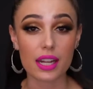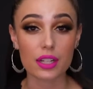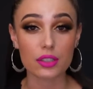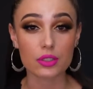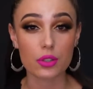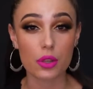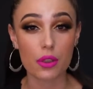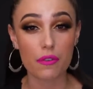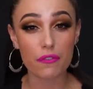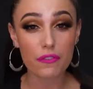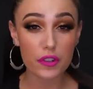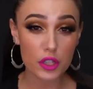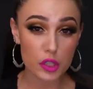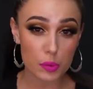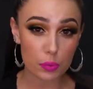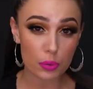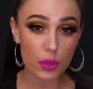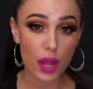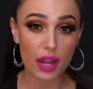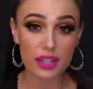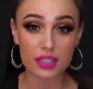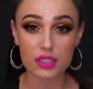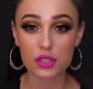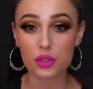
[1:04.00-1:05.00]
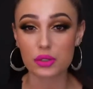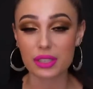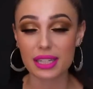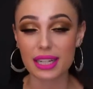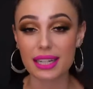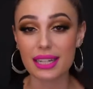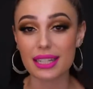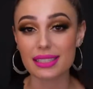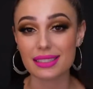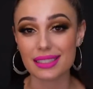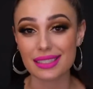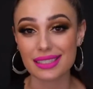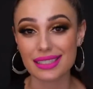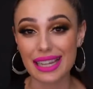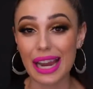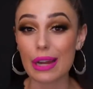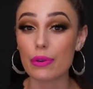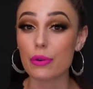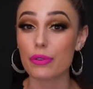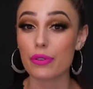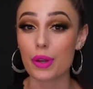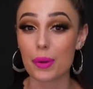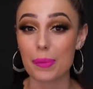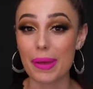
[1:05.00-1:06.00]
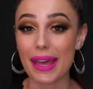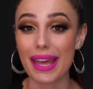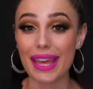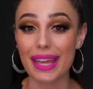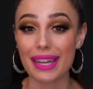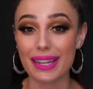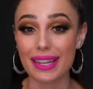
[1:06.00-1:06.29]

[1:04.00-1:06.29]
So the first product you'll need is a styrofoam head.